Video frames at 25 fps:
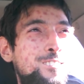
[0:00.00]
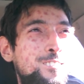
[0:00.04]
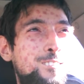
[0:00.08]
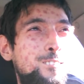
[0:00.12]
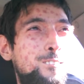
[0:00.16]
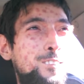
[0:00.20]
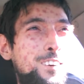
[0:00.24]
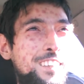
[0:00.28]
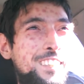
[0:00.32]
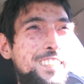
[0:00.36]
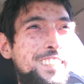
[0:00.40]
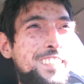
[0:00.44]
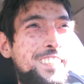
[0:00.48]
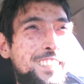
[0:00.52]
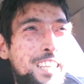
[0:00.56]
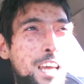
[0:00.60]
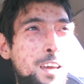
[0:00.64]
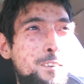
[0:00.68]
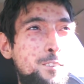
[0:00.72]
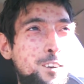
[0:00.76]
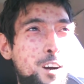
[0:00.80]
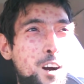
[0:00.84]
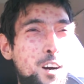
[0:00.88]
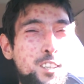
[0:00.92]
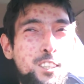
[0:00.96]
with the
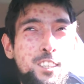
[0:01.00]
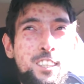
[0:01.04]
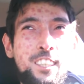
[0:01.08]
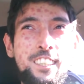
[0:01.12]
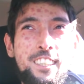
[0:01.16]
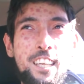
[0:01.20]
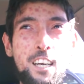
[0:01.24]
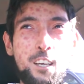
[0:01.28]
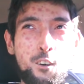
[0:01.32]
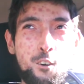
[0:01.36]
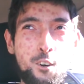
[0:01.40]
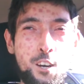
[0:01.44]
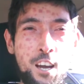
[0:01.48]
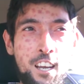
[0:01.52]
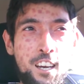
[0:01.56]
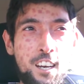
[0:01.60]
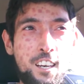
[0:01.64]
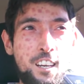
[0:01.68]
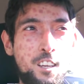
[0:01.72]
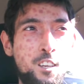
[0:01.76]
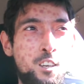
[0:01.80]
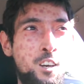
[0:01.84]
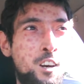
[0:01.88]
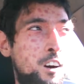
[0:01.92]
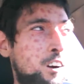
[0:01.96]
same consciousness that created
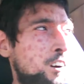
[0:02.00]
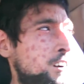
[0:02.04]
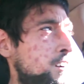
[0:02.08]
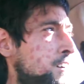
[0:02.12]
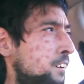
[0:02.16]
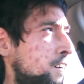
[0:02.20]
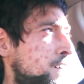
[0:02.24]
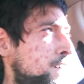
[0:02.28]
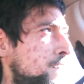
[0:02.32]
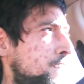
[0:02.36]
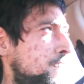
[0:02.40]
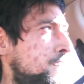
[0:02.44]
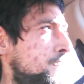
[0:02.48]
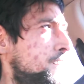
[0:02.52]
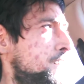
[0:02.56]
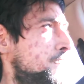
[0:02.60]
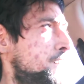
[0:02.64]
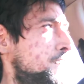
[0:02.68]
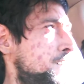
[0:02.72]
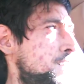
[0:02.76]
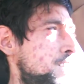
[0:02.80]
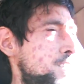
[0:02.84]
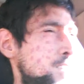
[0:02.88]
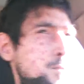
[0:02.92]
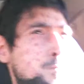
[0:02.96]
it, you know?
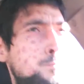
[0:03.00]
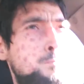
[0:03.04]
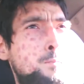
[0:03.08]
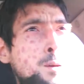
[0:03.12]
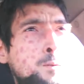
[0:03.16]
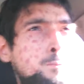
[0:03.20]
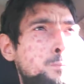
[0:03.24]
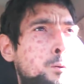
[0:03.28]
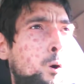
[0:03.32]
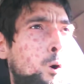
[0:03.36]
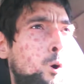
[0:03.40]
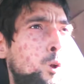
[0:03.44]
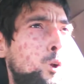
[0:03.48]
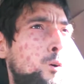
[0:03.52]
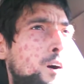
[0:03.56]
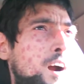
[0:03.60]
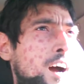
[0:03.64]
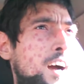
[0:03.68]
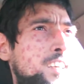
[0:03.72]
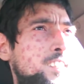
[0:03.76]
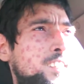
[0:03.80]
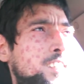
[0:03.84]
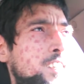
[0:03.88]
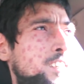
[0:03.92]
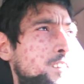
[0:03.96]
Being
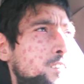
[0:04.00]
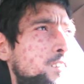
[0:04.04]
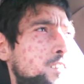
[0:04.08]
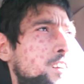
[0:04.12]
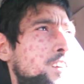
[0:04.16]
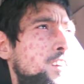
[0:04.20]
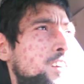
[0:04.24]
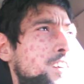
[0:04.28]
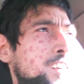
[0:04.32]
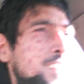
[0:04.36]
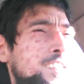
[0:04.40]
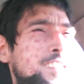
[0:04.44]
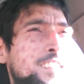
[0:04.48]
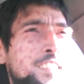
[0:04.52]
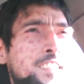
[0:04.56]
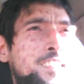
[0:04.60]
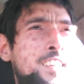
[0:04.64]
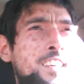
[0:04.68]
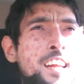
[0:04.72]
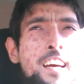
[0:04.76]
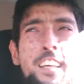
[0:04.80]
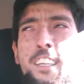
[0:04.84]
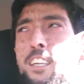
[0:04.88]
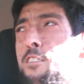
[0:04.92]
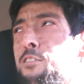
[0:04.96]
polarized and
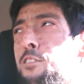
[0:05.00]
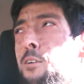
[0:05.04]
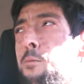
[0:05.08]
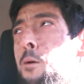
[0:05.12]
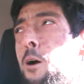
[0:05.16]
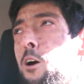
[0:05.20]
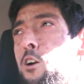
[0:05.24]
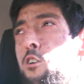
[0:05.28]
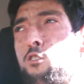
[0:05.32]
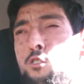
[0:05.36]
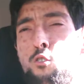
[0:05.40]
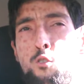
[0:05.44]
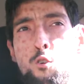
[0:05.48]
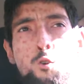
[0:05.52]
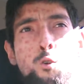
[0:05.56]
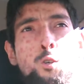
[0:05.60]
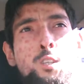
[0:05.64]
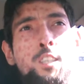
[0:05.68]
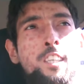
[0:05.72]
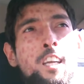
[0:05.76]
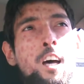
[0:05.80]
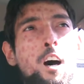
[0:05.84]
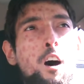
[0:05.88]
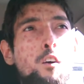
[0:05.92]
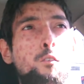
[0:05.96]
disconnected from our true
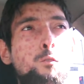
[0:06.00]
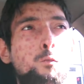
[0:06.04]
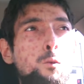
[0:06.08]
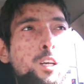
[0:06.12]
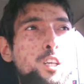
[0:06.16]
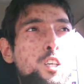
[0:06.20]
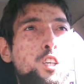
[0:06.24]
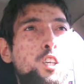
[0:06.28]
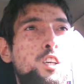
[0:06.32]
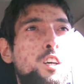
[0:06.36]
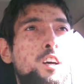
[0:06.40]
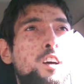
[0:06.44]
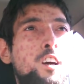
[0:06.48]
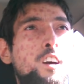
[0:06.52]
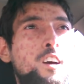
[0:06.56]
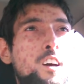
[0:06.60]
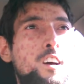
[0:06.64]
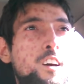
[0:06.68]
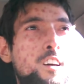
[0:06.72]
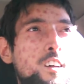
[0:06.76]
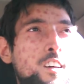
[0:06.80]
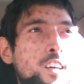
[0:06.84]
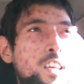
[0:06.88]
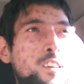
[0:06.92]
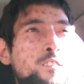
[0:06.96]
self, which
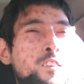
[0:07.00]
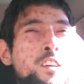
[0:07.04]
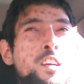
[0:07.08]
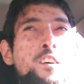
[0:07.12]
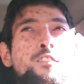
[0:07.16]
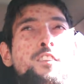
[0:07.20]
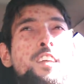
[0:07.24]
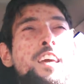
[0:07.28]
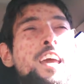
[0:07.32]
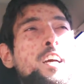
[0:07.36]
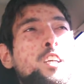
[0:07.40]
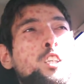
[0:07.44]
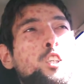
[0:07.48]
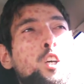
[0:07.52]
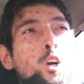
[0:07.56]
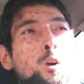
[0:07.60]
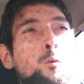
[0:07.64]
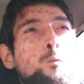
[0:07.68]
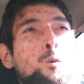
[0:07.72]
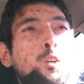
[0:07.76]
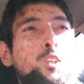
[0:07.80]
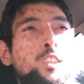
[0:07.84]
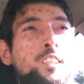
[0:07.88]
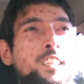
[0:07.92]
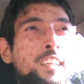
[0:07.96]
even if the external
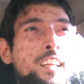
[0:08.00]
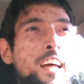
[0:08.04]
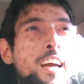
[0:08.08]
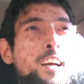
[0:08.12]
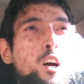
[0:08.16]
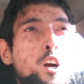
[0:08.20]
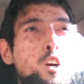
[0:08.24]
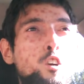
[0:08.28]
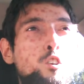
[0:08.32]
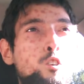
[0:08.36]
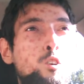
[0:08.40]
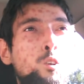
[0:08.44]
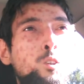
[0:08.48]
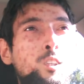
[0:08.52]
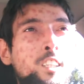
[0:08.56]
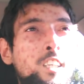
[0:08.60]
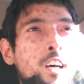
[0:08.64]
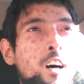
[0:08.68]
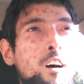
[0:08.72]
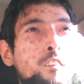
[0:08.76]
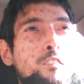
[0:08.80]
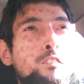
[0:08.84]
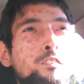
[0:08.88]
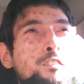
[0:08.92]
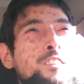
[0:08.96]
world doesn't like our true
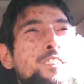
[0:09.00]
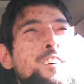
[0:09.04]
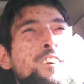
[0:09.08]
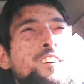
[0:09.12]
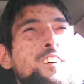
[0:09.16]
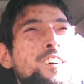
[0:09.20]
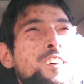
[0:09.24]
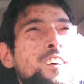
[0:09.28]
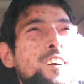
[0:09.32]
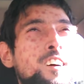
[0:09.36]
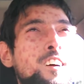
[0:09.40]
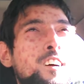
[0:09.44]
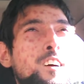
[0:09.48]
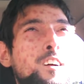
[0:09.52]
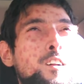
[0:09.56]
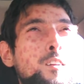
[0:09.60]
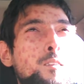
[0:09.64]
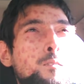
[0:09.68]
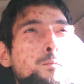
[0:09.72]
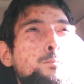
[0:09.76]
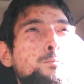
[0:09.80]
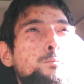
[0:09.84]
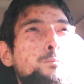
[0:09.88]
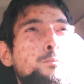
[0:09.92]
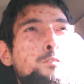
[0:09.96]
self,
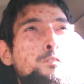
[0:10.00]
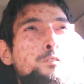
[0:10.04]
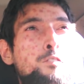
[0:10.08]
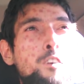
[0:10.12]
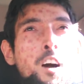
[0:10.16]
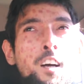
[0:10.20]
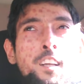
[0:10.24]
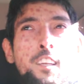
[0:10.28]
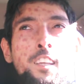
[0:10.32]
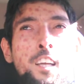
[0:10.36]
fuck